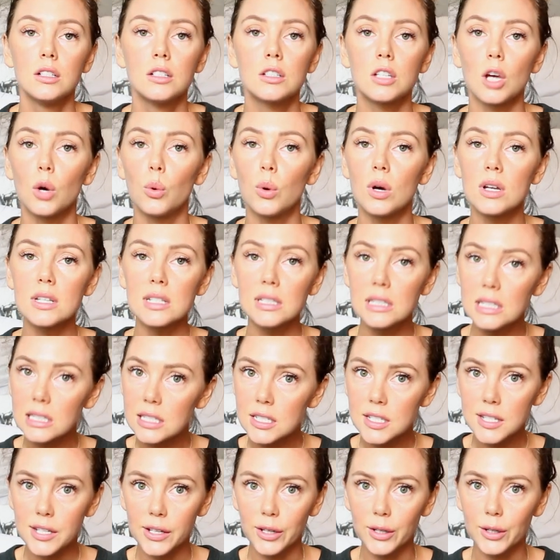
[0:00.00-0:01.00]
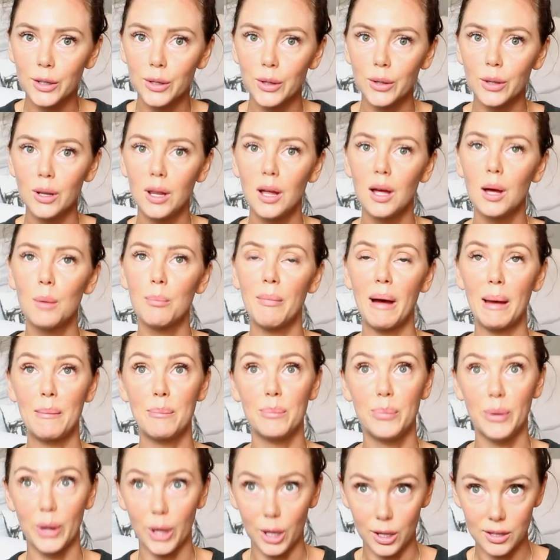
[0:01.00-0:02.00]
So it wasn't until my
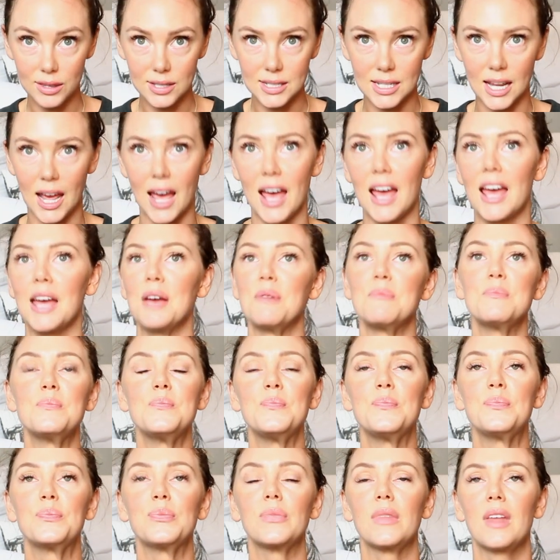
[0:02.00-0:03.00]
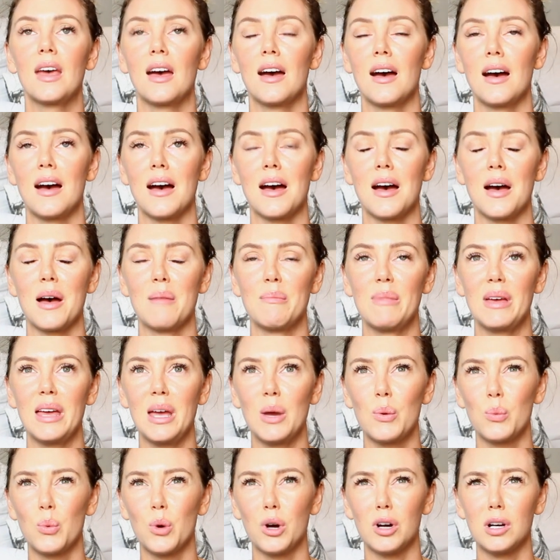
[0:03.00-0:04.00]
birthday,
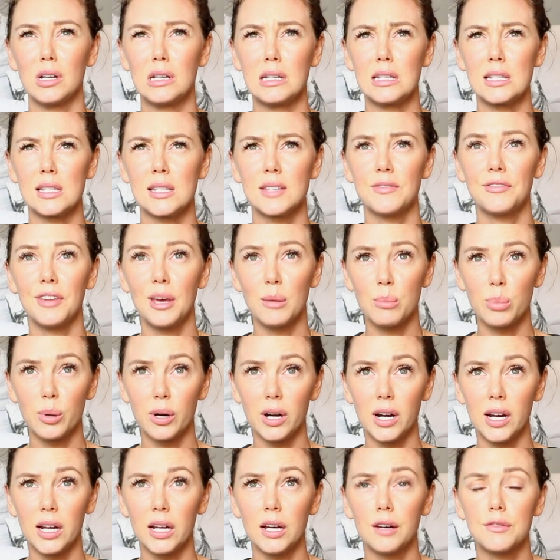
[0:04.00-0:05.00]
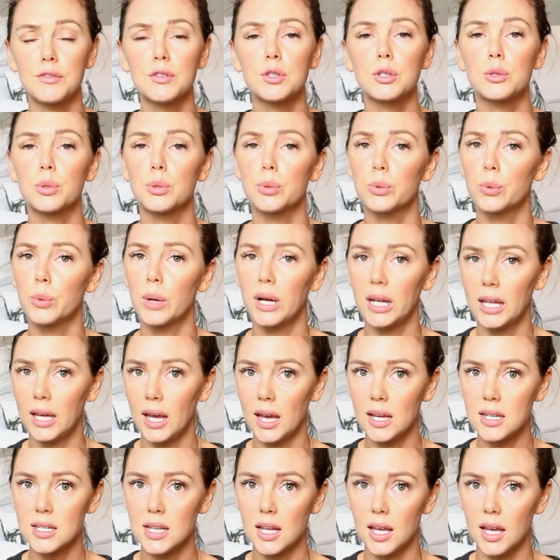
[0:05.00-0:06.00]
it was February of
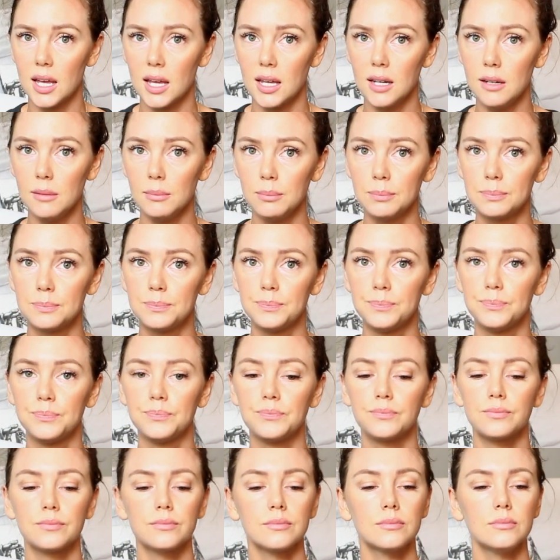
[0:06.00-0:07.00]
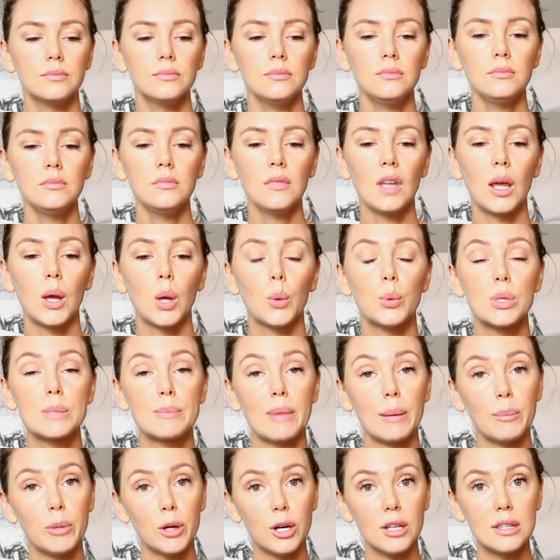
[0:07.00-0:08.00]
2018, it was
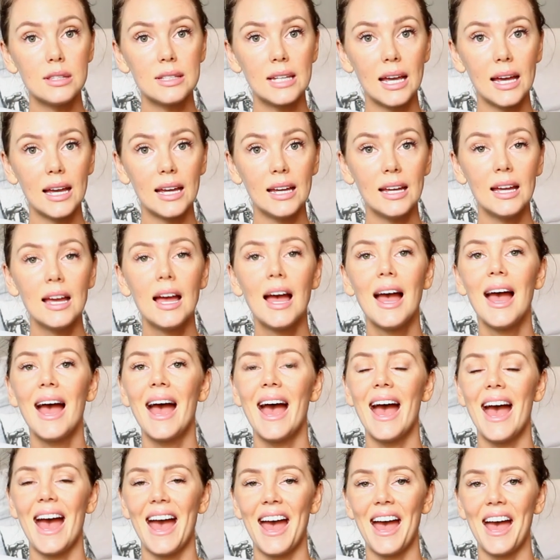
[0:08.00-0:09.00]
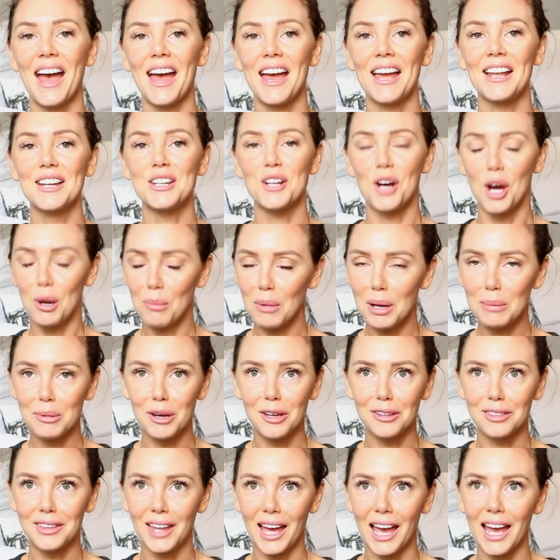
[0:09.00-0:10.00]
my birthday, and on my
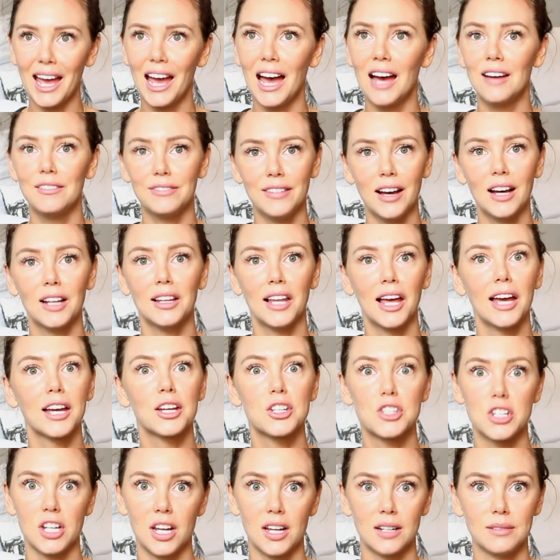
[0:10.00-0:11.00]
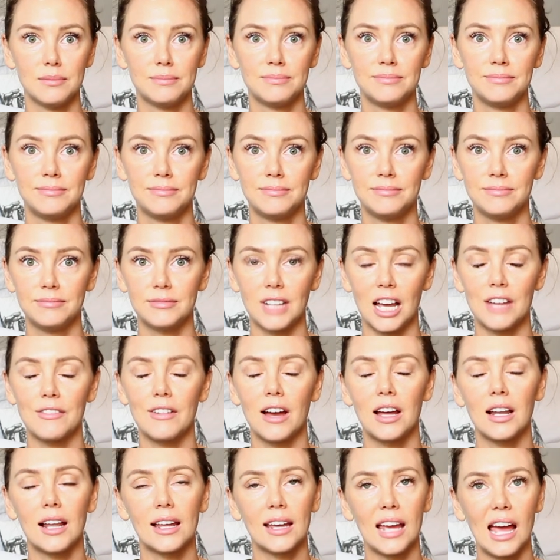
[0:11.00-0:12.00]
birthday I felt like shit. I
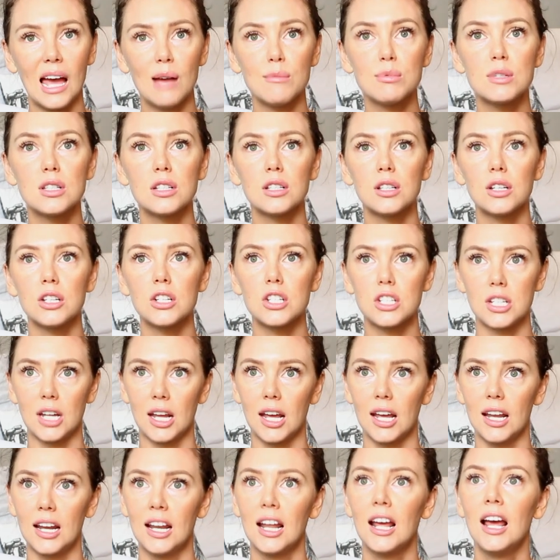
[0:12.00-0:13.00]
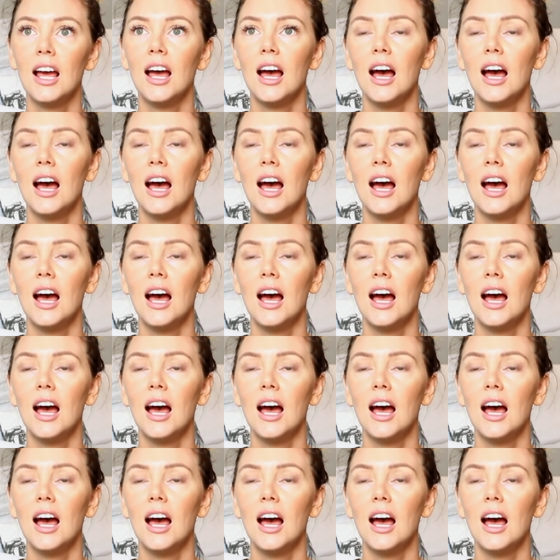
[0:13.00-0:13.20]
felt like absolute shit.